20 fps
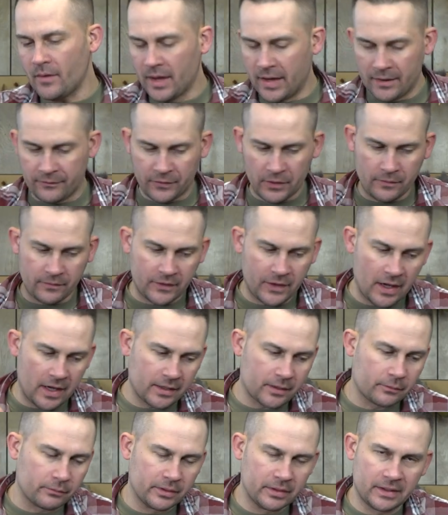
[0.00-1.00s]
If you've
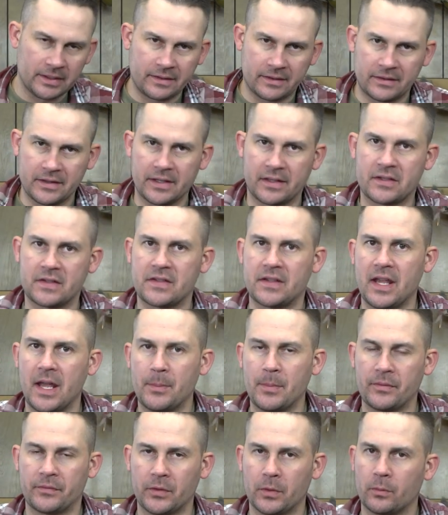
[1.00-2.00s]
got a really thick
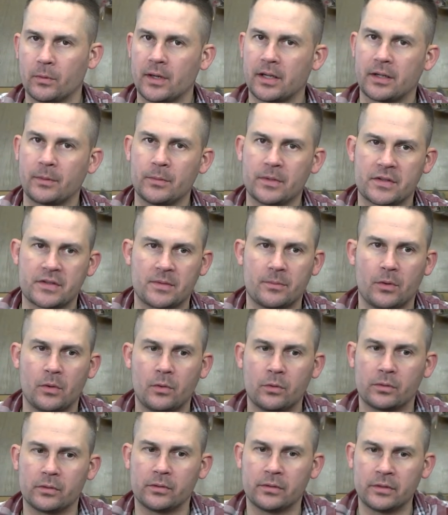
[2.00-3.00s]
stem, if you're working with some
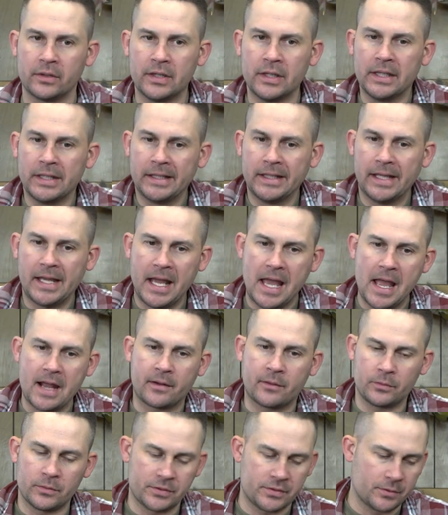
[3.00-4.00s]
older
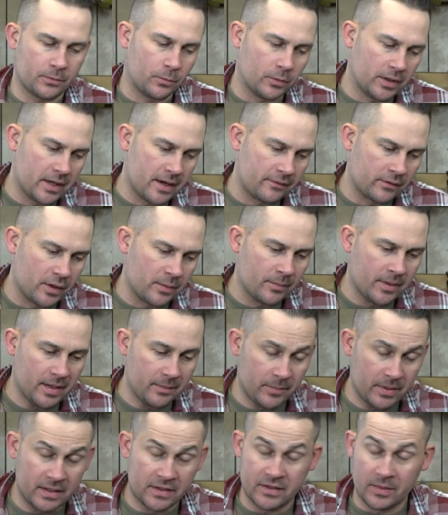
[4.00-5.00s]
hackles or whatever it
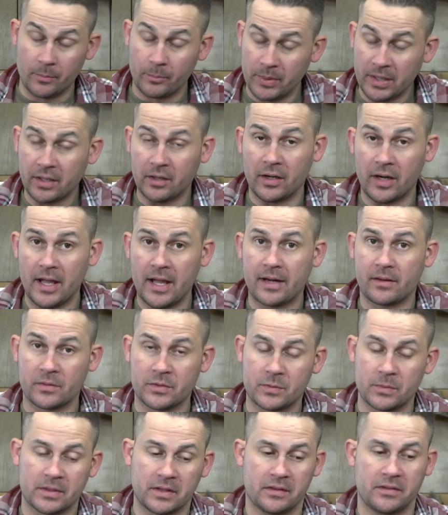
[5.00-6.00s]
may be, some bigger
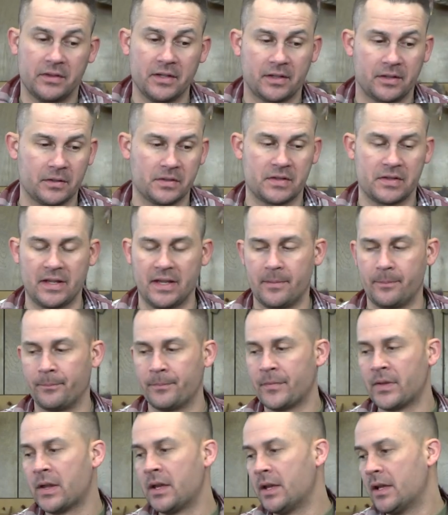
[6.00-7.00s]
hackles with a thicker stem,
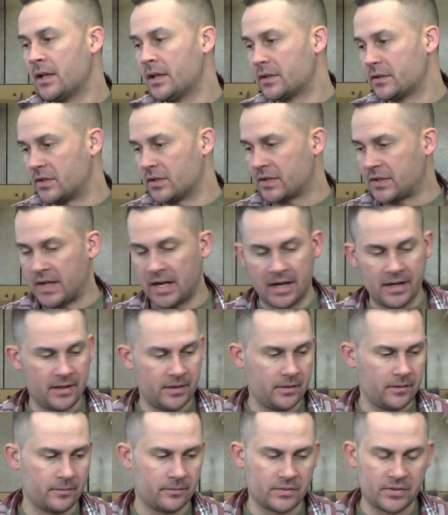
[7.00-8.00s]
just kind
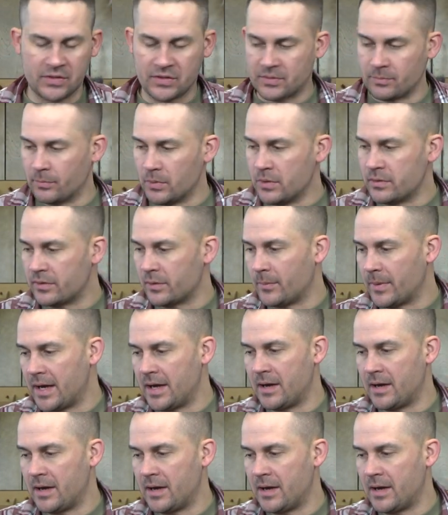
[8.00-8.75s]
of smooth them